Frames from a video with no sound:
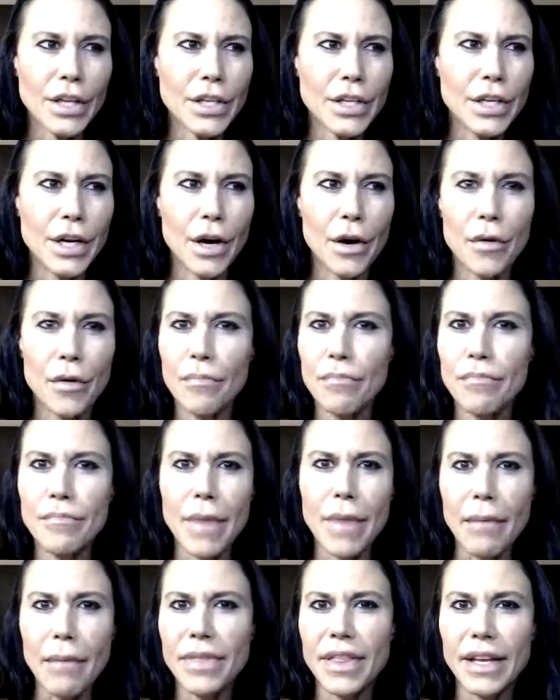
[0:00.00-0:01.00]

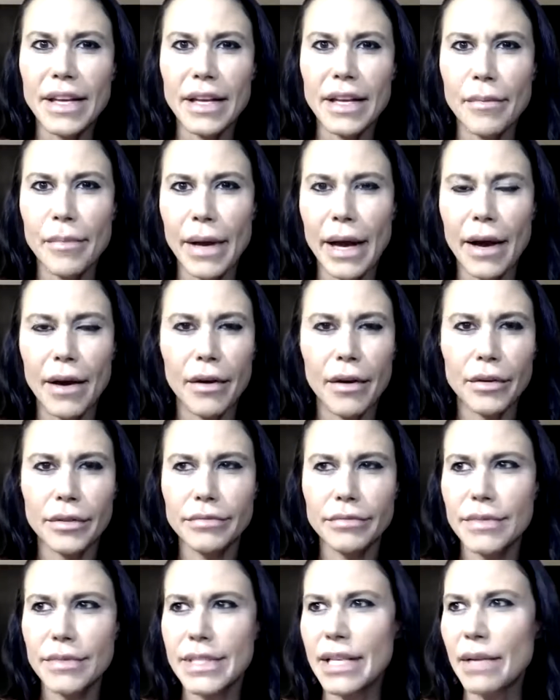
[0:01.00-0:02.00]
I'm thinking about
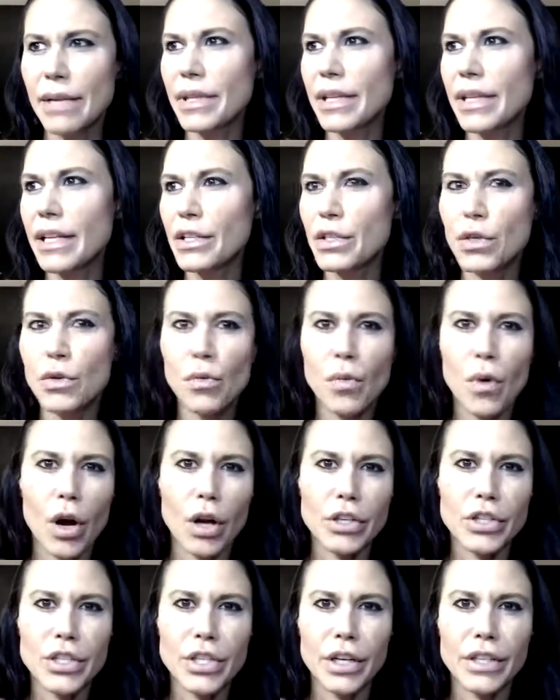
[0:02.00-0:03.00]
something that you
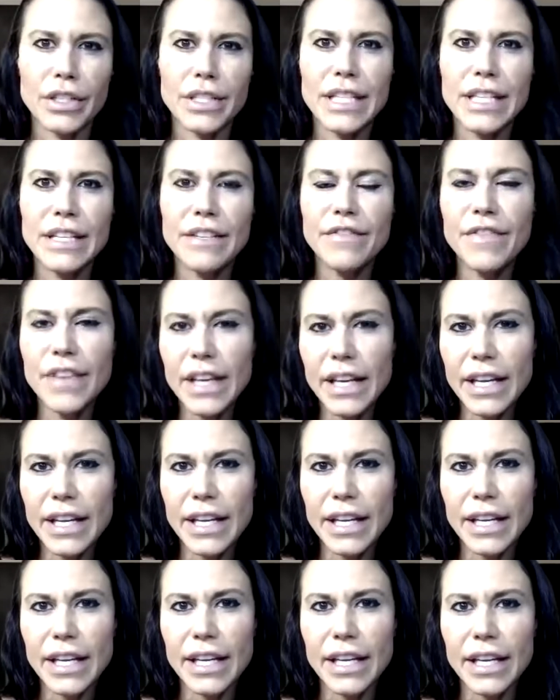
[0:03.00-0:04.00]
watched on
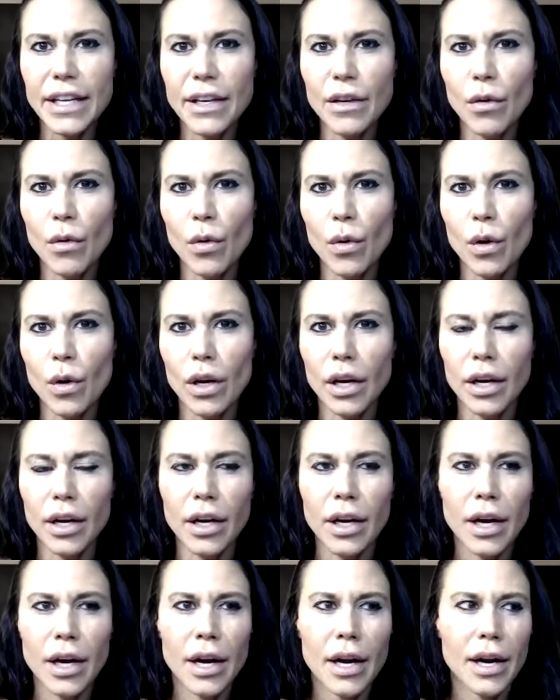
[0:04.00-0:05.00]
TV,
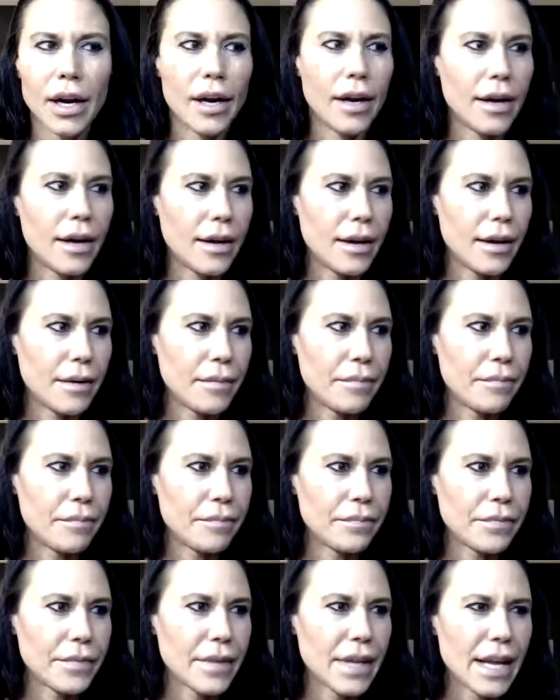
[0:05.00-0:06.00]
or
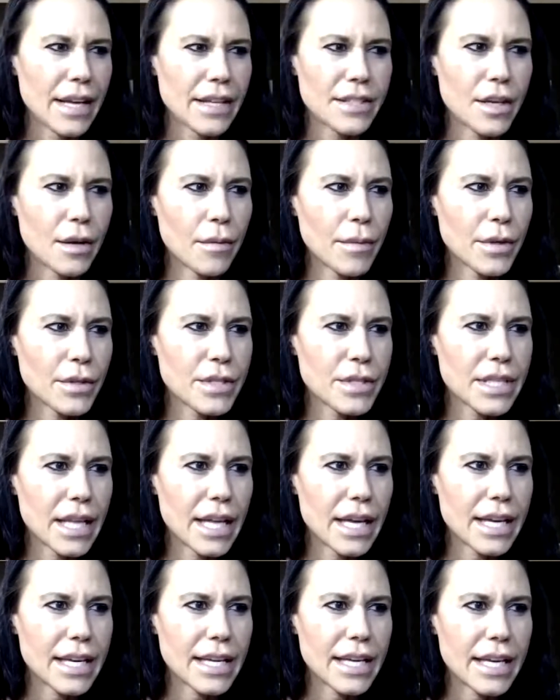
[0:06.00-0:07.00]
it's almost
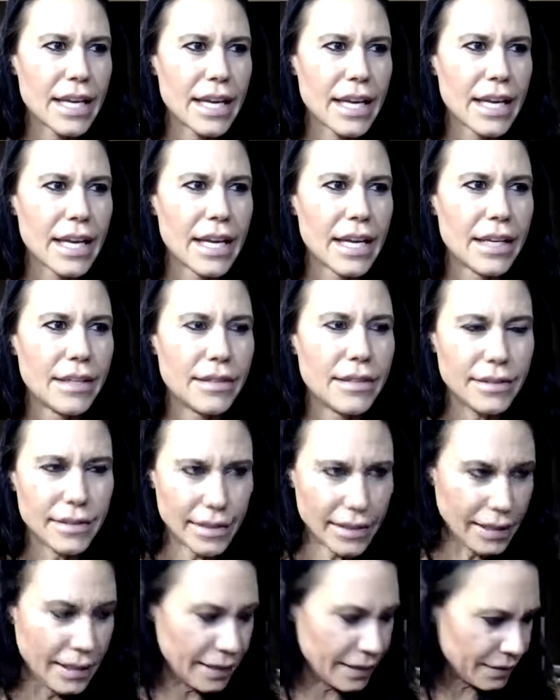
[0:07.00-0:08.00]
like
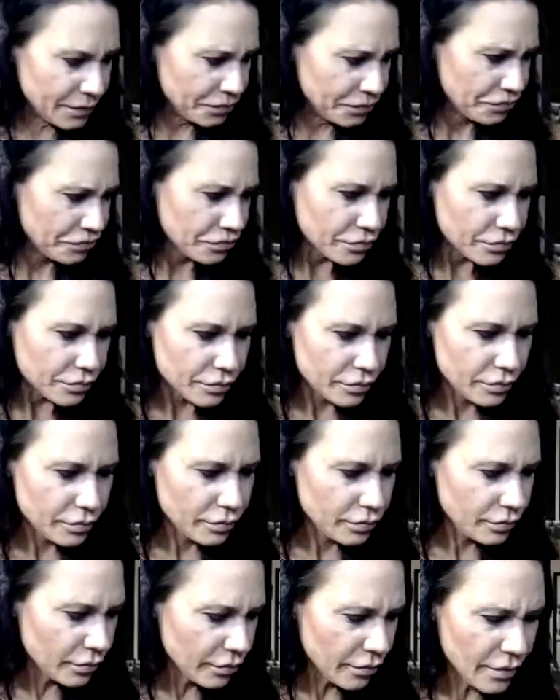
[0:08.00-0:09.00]

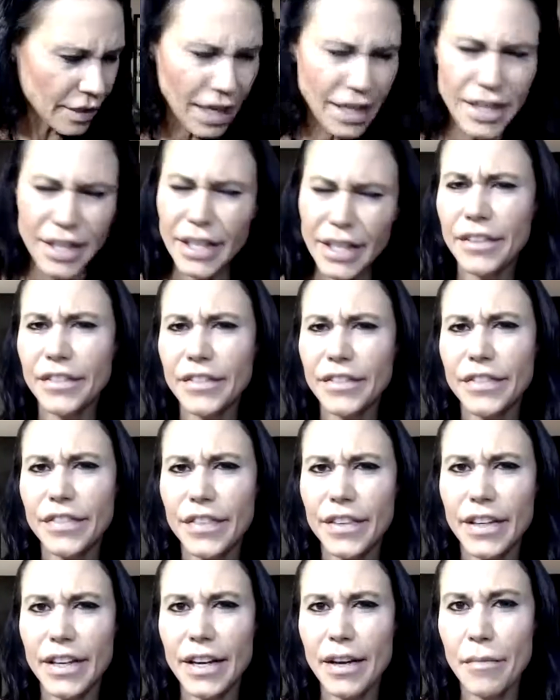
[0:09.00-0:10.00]
I think of
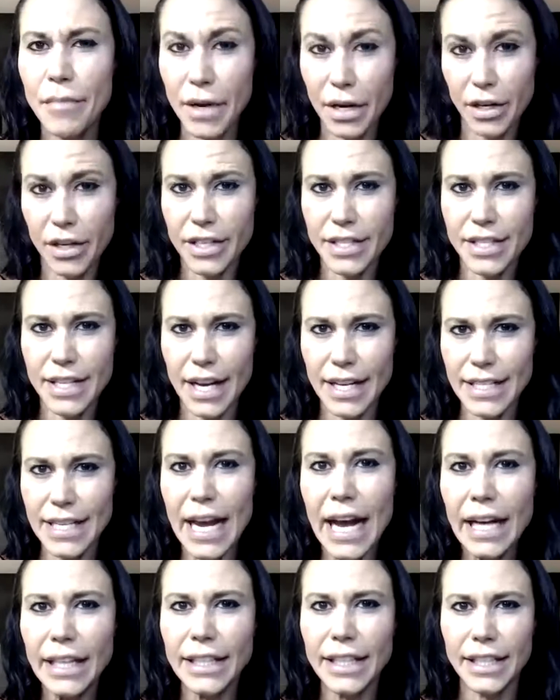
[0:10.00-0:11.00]
America's Got
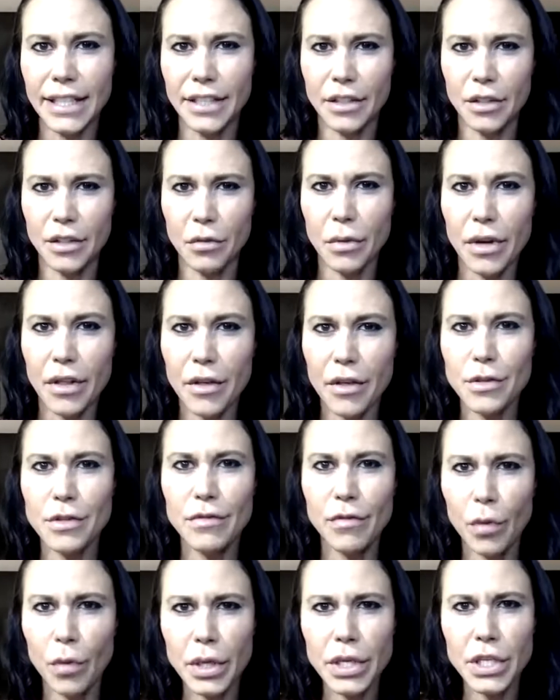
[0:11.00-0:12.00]
Talent or one of those
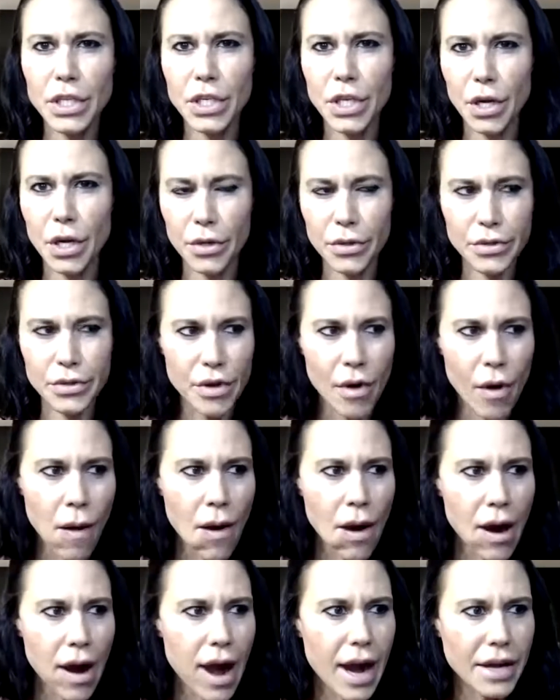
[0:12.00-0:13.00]
voice shows,
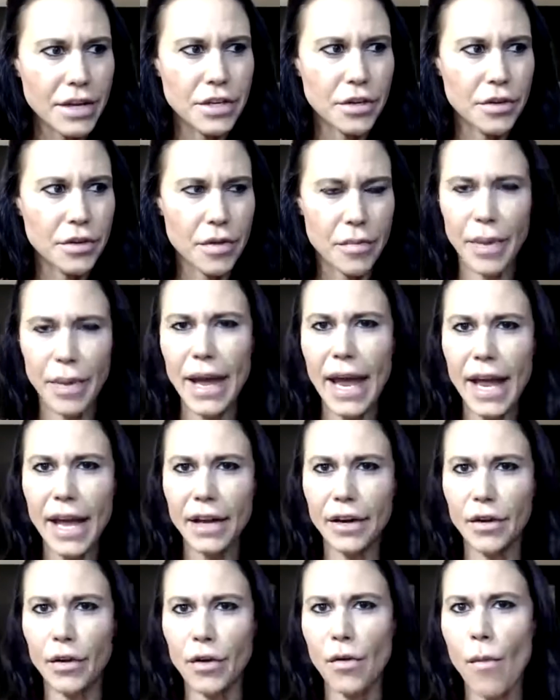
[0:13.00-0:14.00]
and you're the
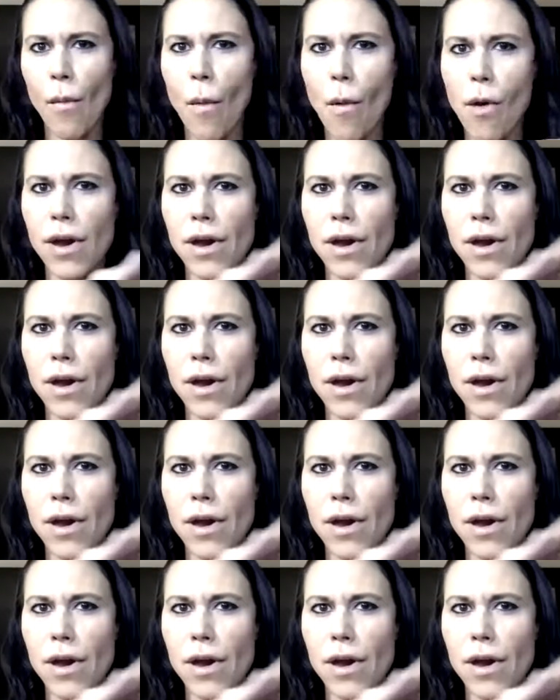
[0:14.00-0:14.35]
panel,